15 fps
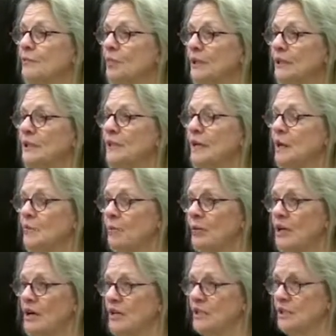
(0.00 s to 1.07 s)
building
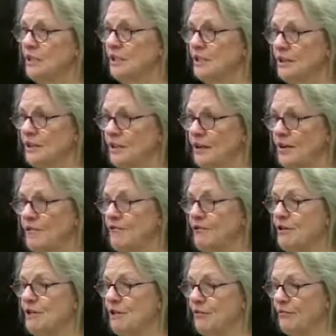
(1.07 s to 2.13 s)
product,
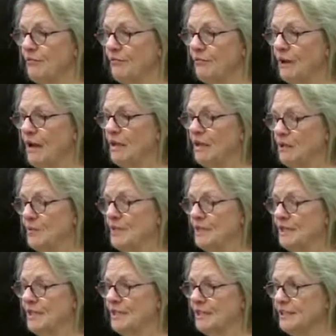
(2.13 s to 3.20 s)
every
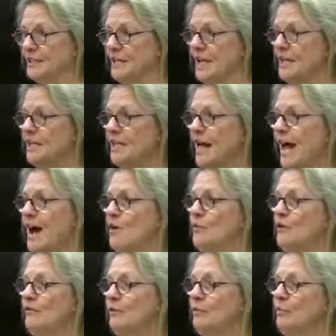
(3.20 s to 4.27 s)
element that is taken out
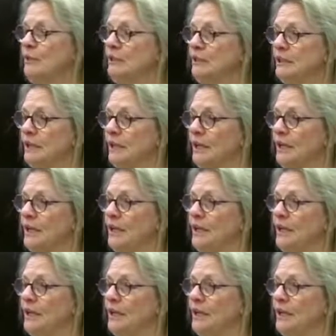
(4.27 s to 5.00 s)
of a building